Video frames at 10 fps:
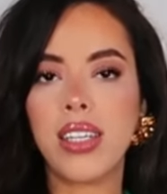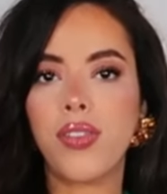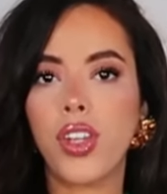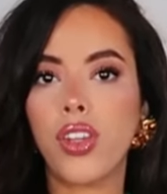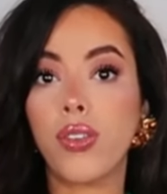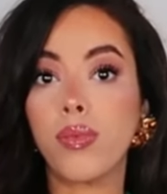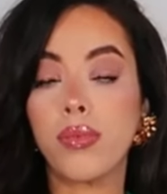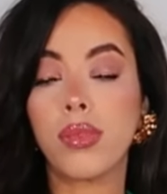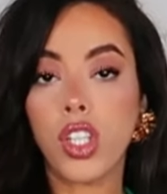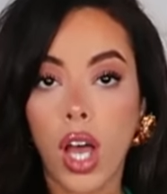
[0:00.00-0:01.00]
even the
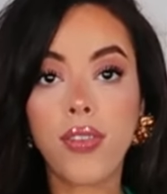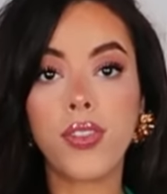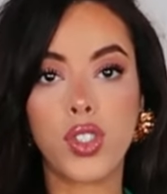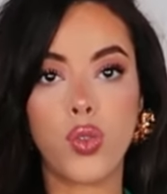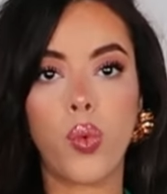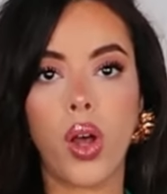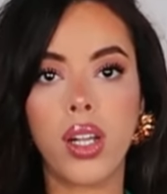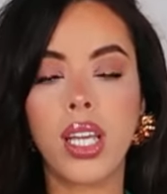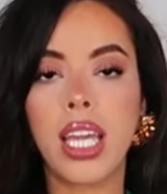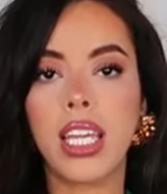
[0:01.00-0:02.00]
toughest
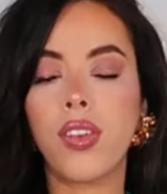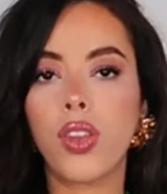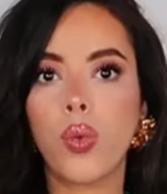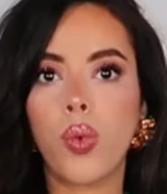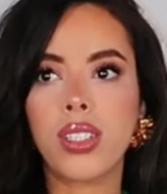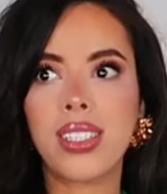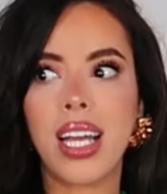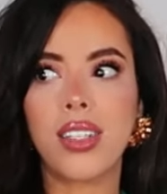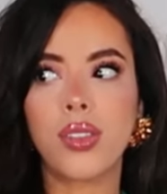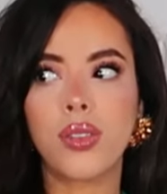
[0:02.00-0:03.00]
one, even the ones
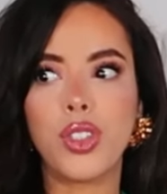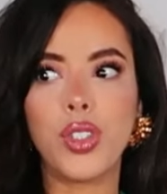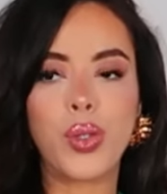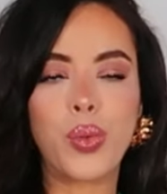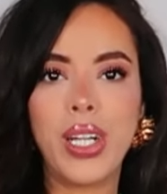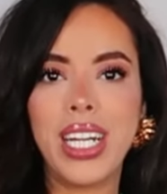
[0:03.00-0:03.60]
that you don't